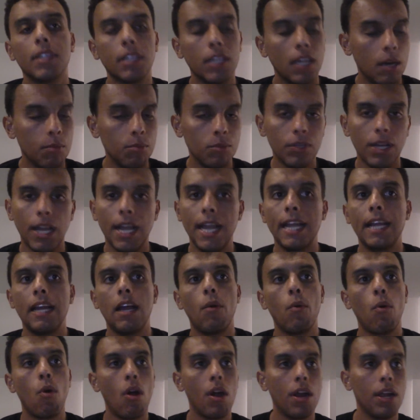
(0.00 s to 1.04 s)
Couple, hey,
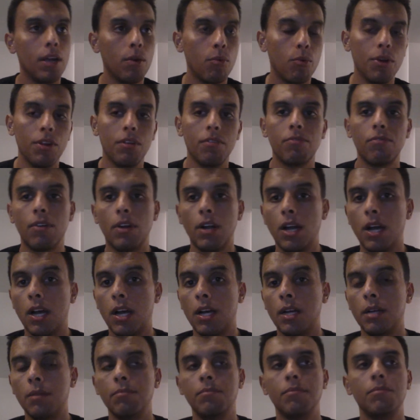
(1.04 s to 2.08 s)
how are you? Where you
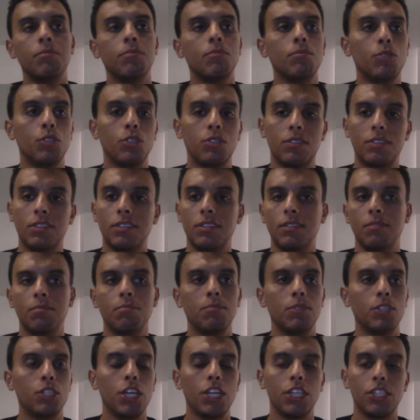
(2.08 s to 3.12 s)
from?
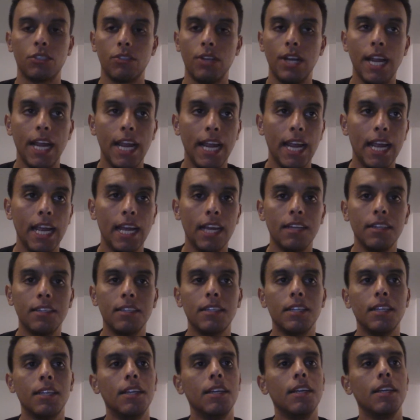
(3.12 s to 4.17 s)
Shakes your hand.